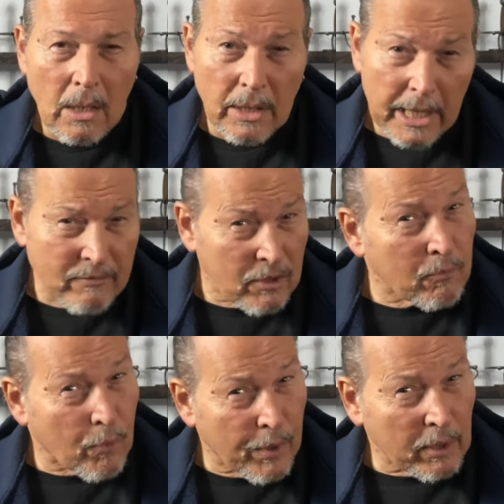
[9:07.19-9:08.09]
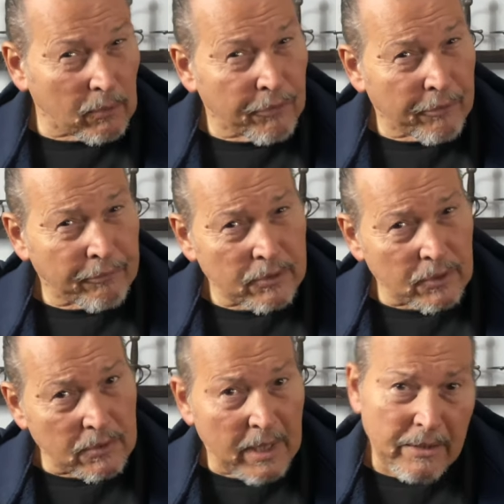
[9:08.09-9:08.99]
They have some critical
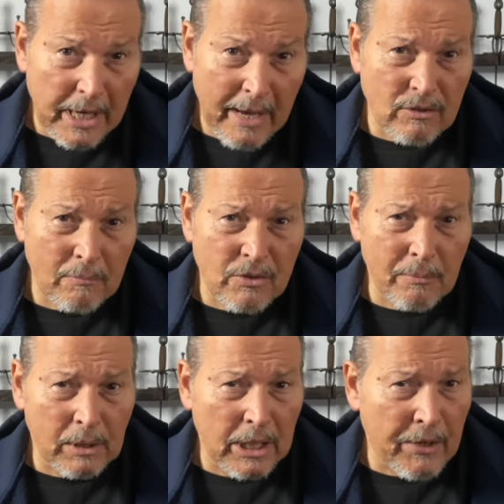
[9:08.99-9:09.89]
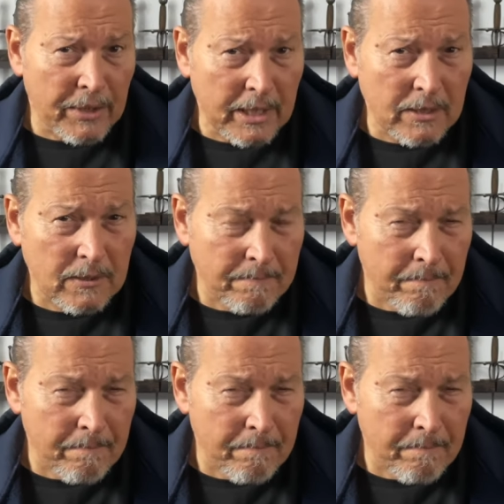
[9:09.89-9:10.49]
differences and they have some similarities.